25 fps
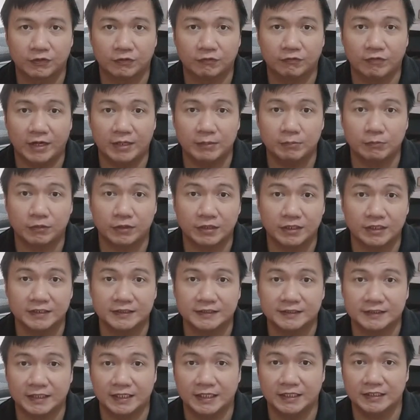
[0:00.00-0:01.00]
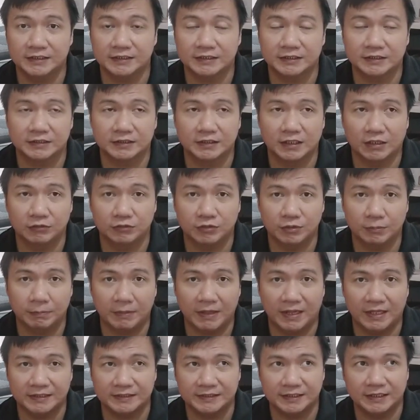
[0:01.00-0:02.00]
provide more insights how to
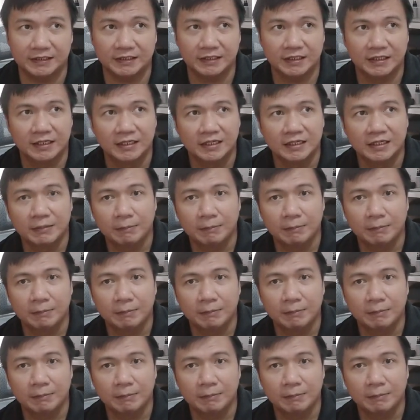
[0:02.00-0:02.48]
pass it.